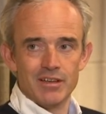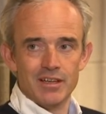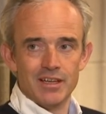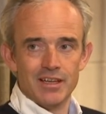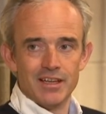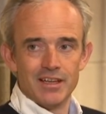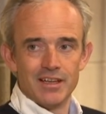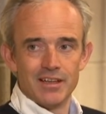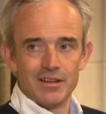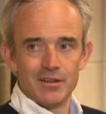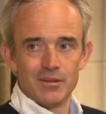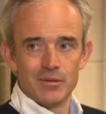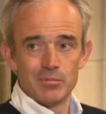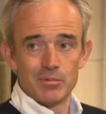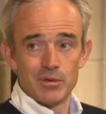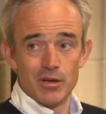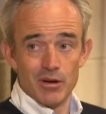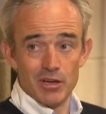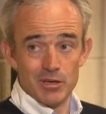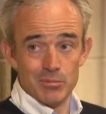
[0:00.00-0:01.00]
Caught and pulled
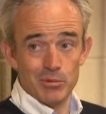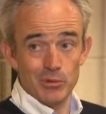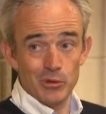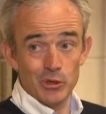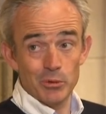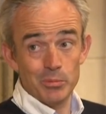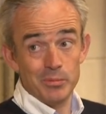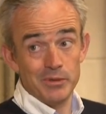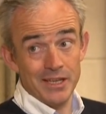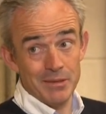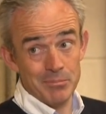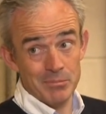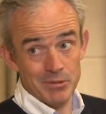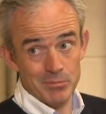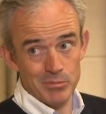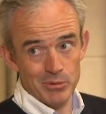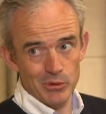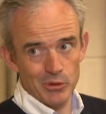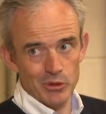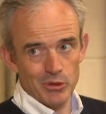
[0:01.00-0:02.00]
up. Caught and pulled up,
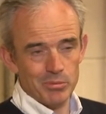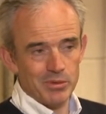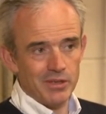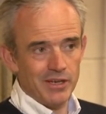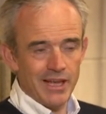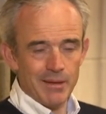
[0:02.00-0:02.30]
Denman pulled up.